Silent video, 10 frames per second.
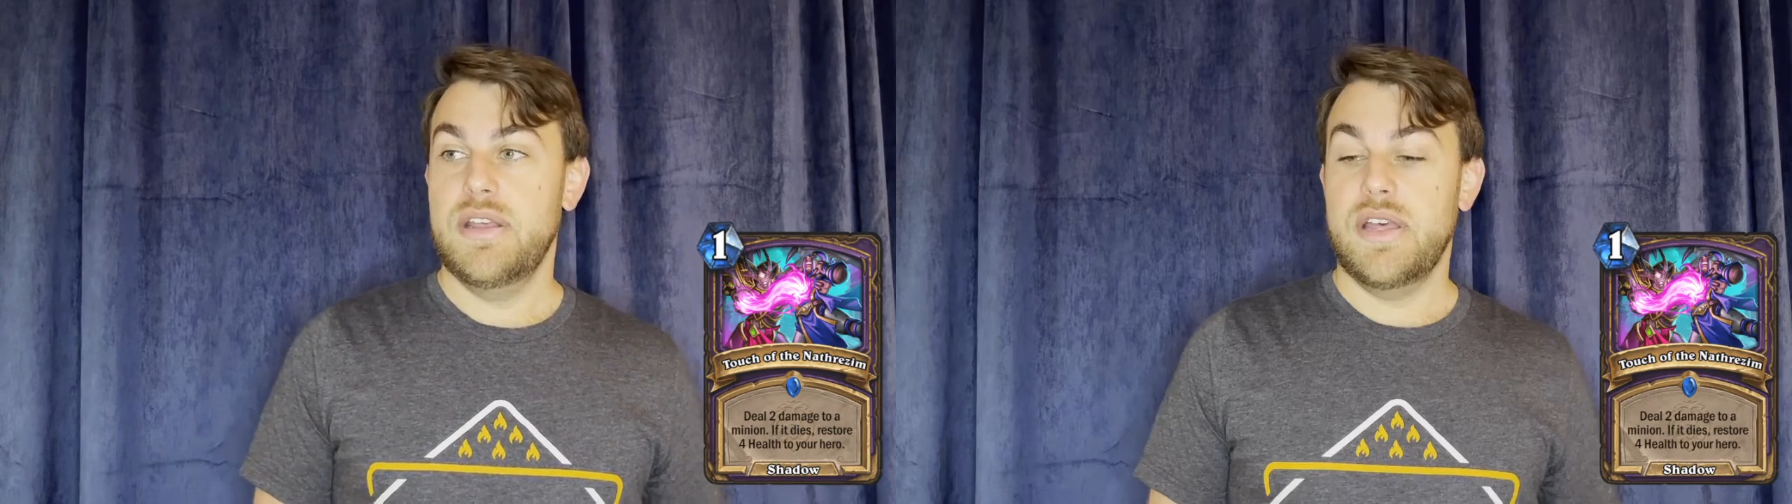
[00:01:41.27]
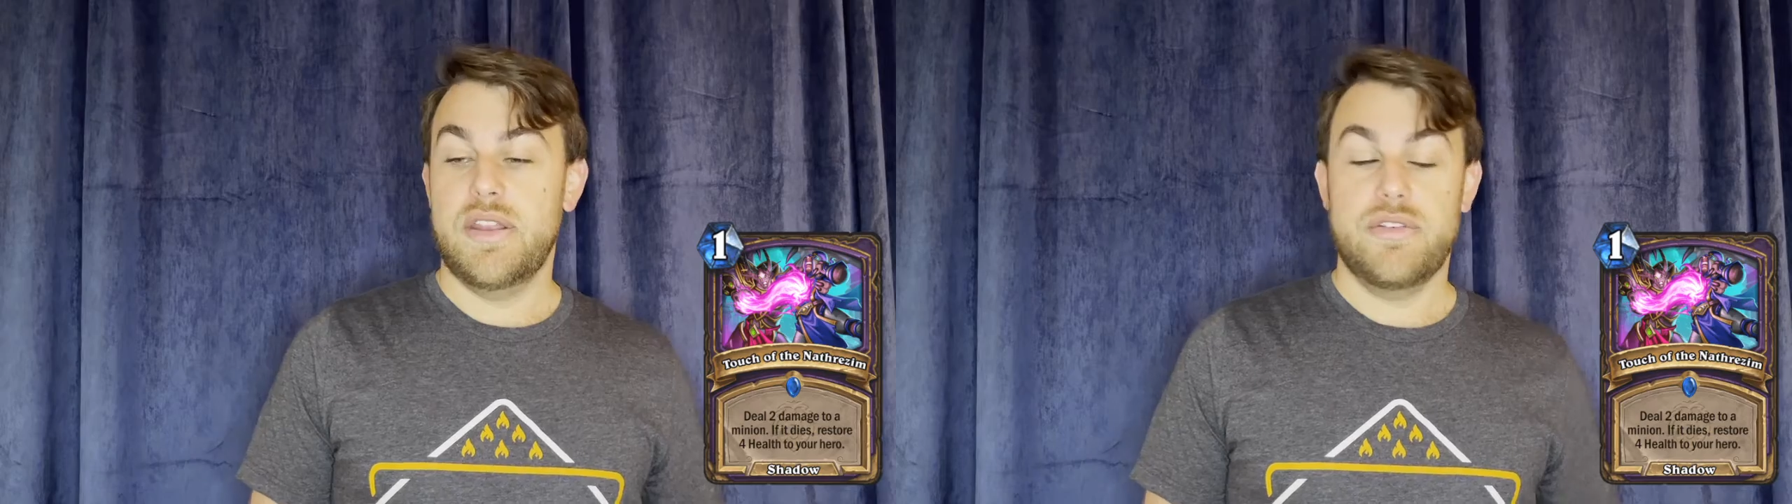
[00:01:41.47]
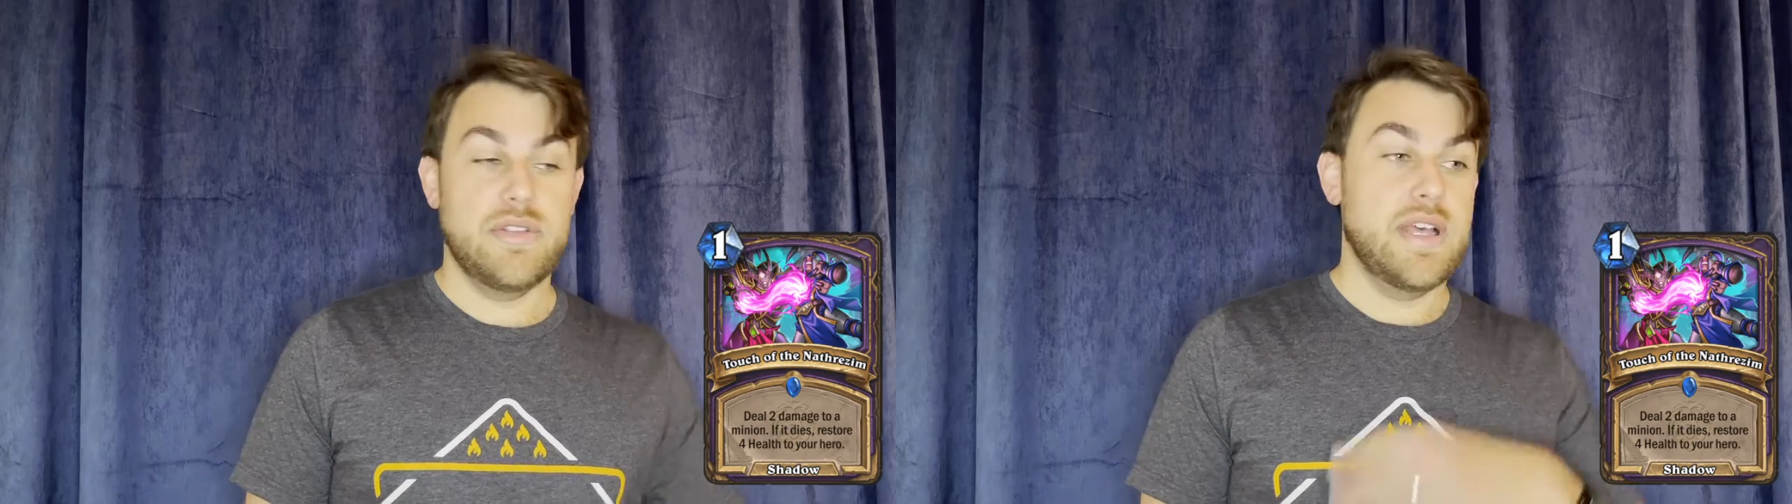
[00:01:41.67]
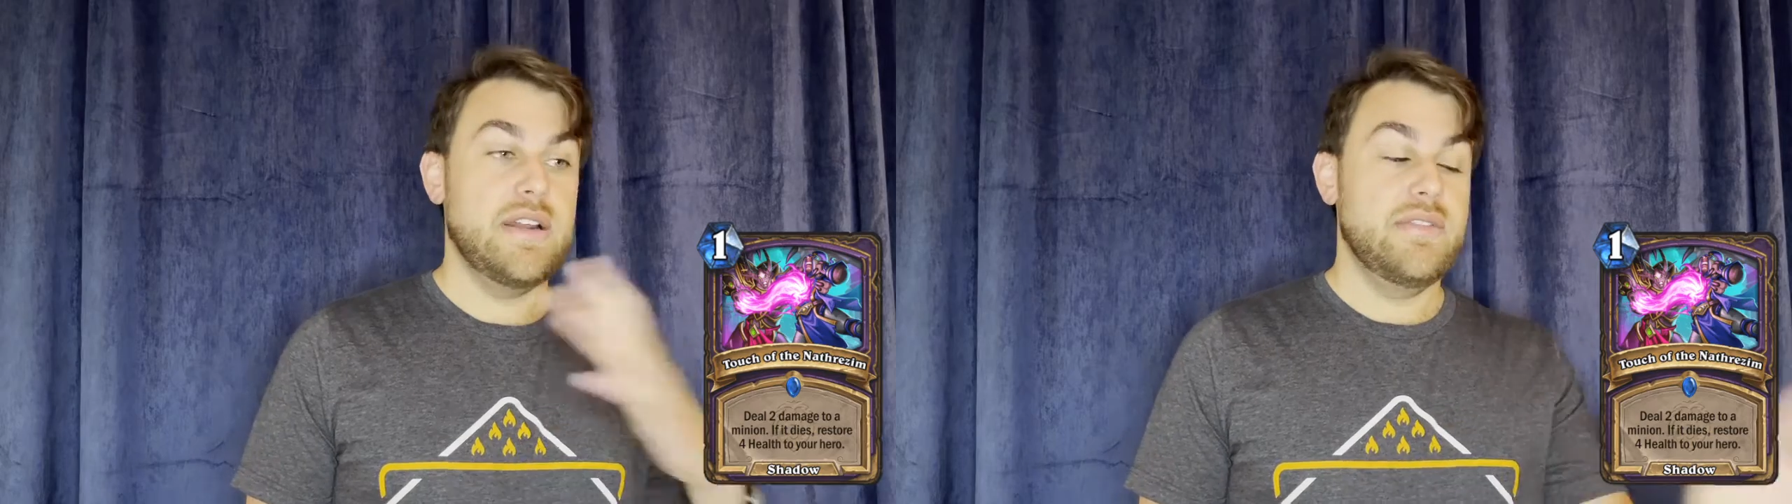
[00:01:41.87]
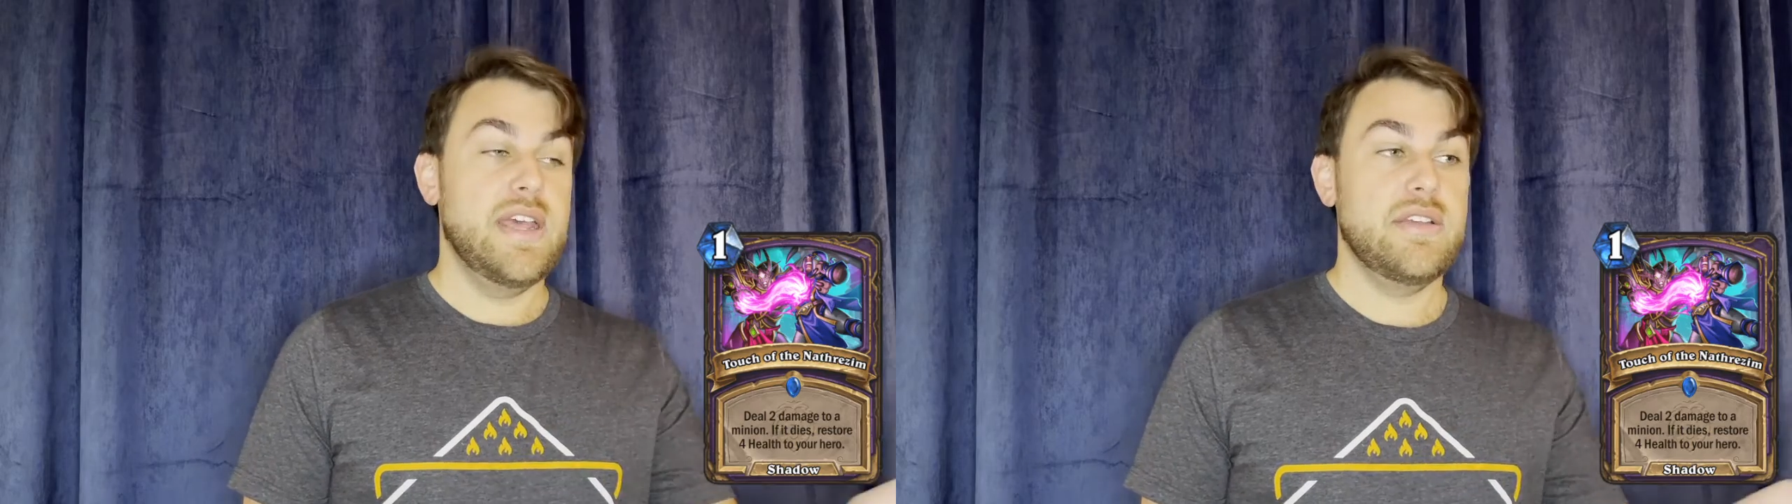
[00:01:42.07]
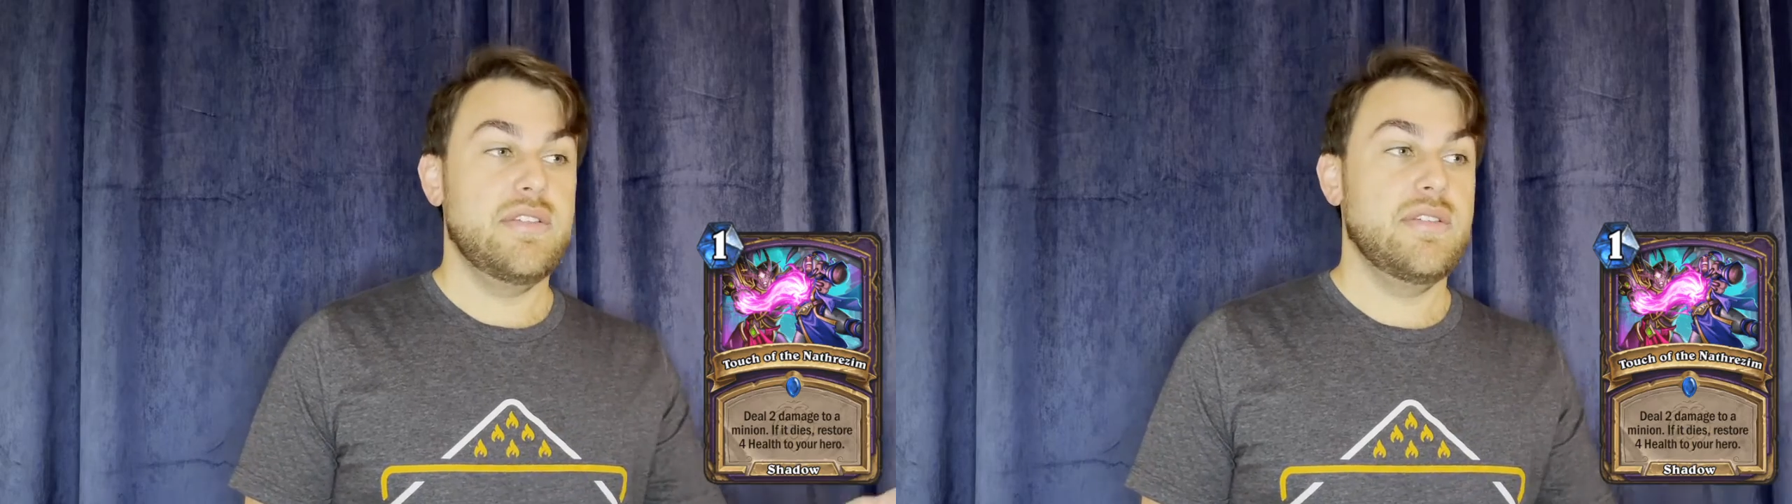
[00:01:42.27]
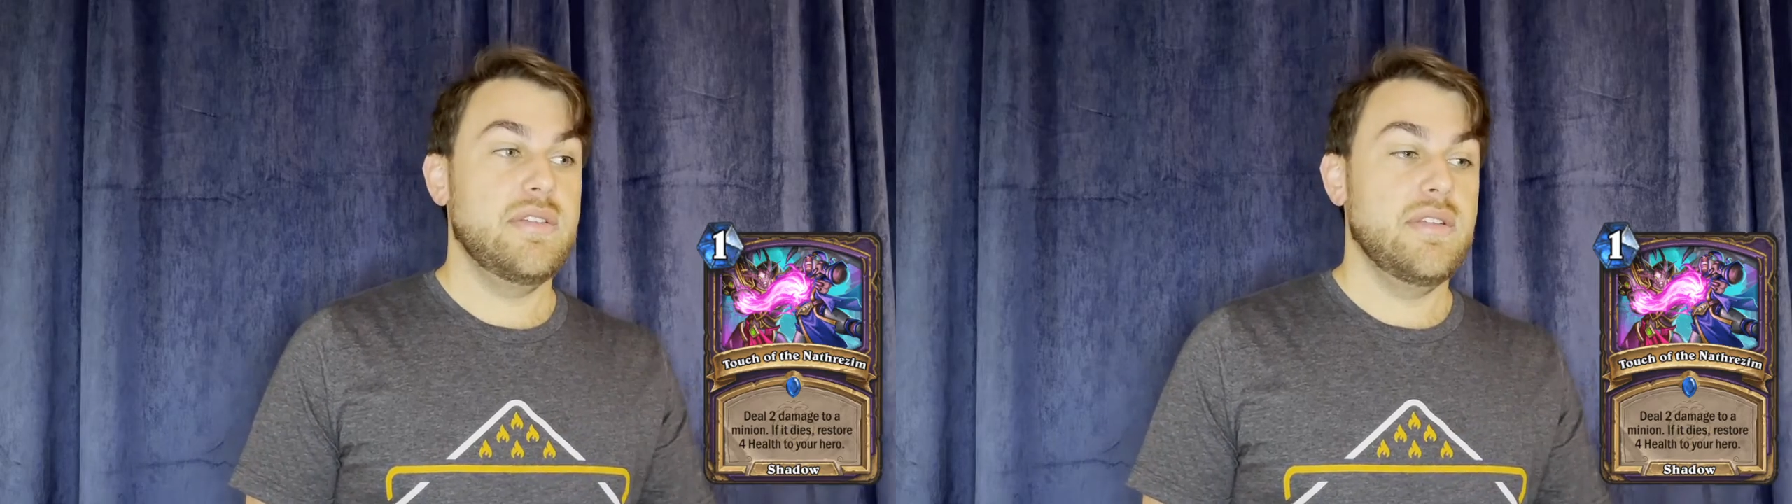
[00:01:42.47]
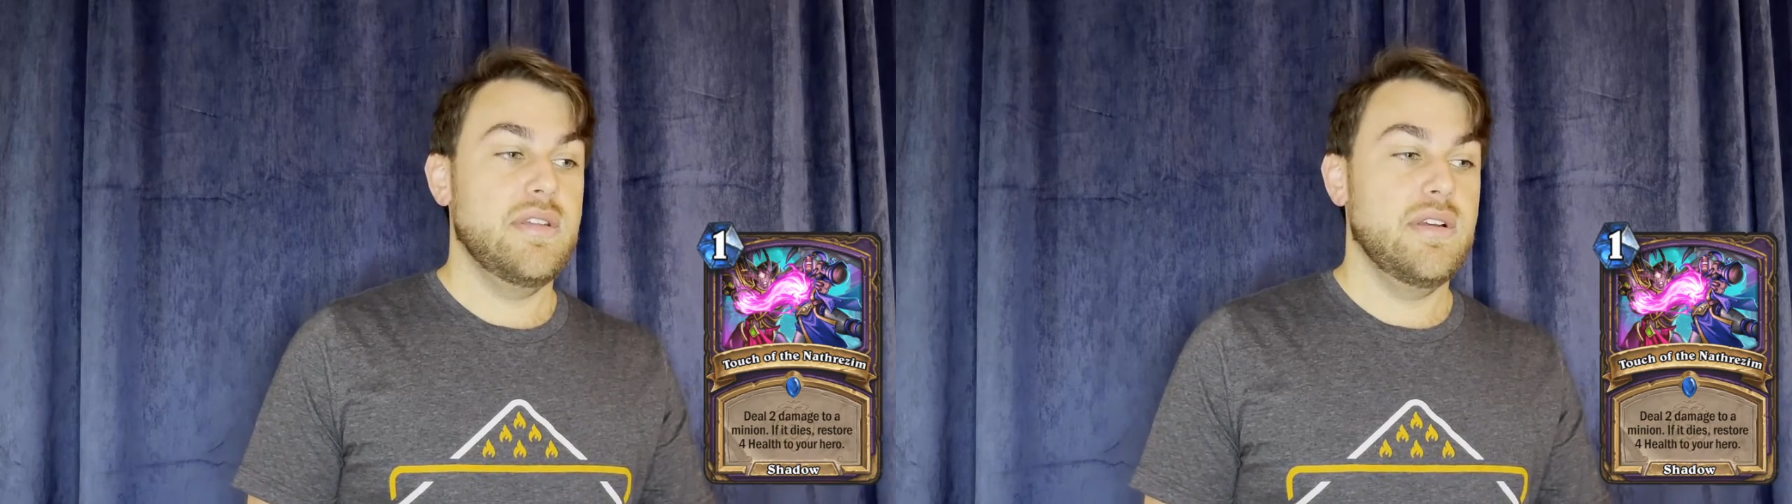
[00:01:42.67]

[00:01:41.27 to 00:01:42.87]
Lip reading: There's a lot of decks,